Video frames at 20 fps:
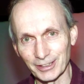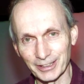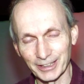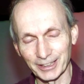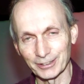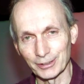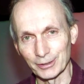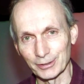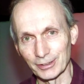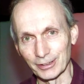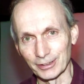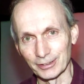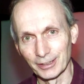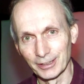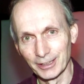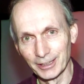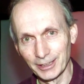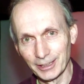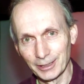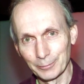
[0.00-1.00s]
and actresses,
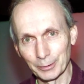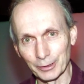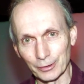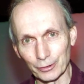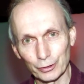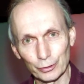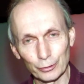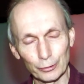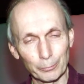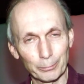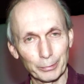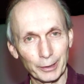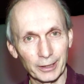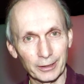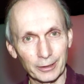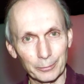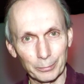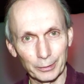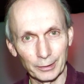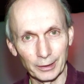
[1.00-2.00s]
but Sean
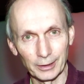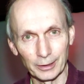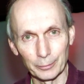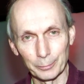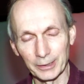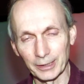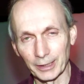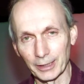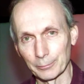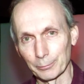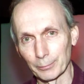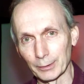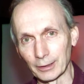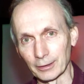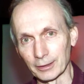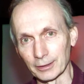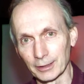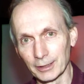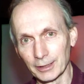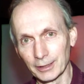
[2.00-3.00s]
Penn and Penelope Ann
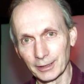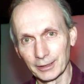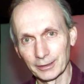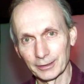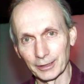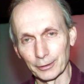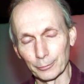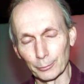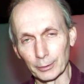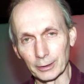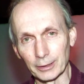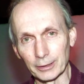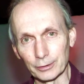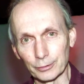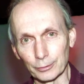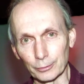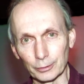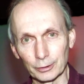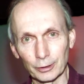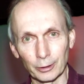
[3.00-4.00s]
Miller, they really
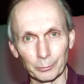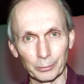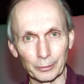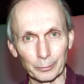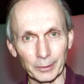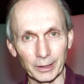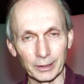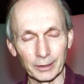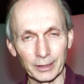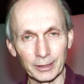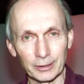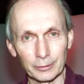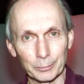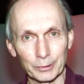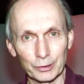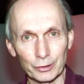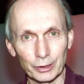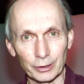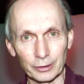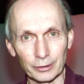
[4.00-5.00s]
do complement Al
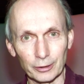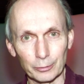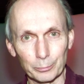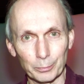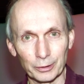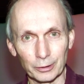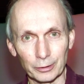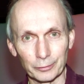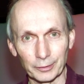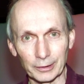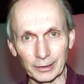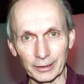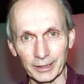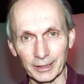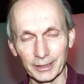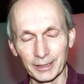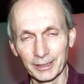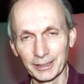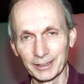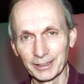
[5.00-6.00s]
Pacino perfectly.
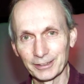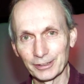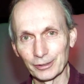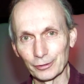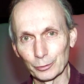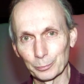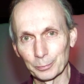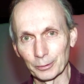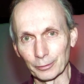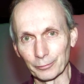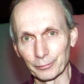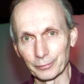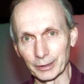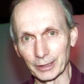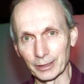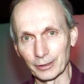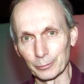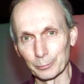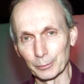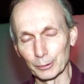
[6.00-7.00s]
You'll spot
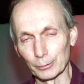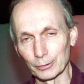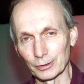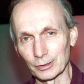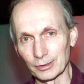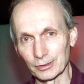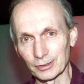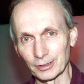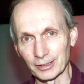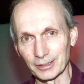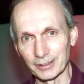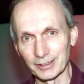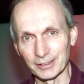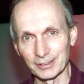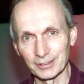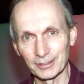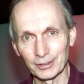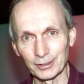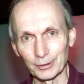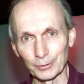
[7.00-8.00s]
Viggo Mortensen in
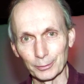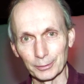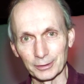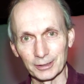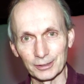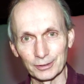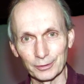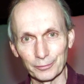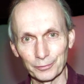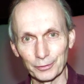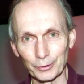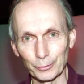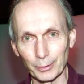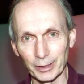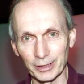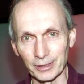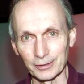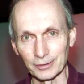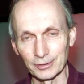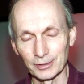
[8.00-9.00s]
this too, and there's a few
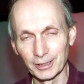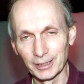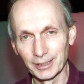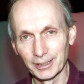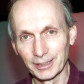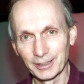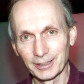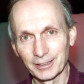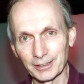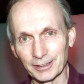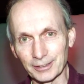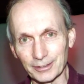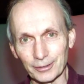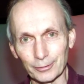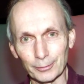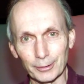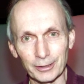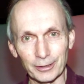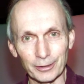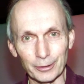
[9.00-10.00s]
others that are
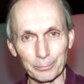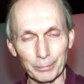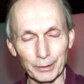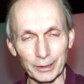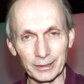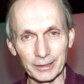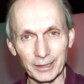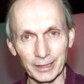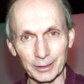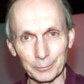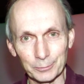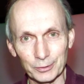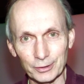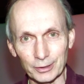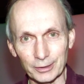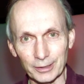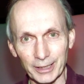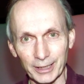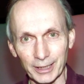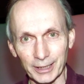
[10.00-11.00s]
rather big names
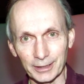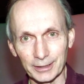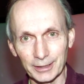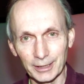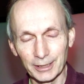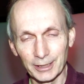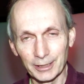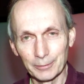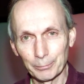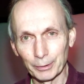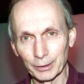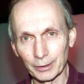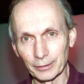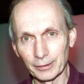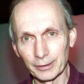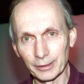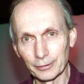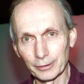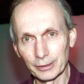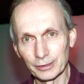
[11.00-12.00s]
today. But
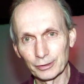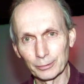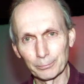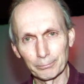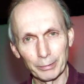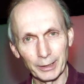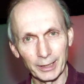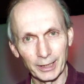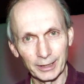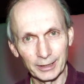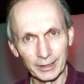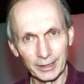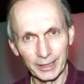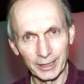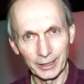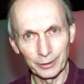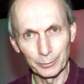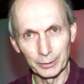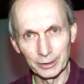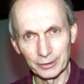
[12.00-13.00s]
there is some bad
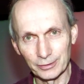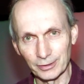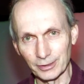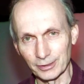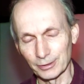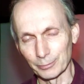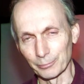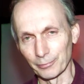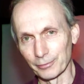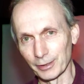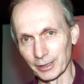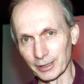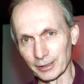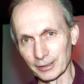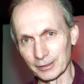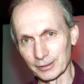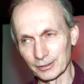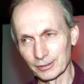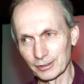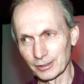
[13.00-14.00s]
language, there's some
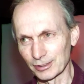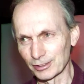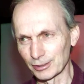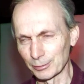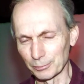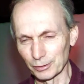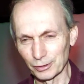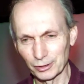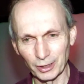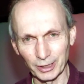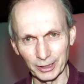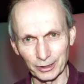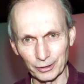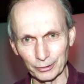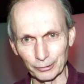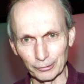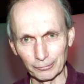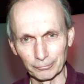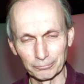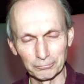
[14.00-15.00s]
violence, there's some
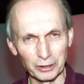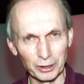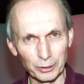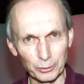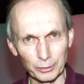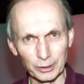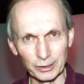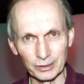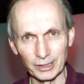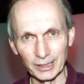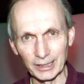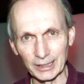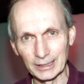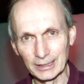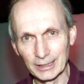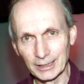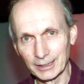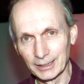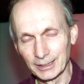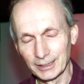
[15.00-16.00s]
sexual nudity,
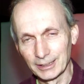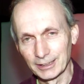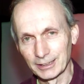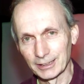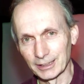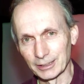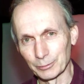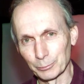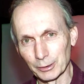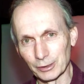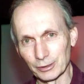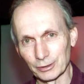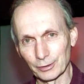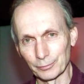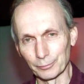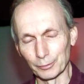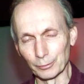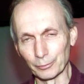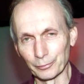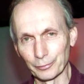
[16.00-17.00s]
and worst
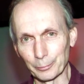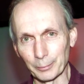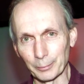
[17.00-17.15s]
of all for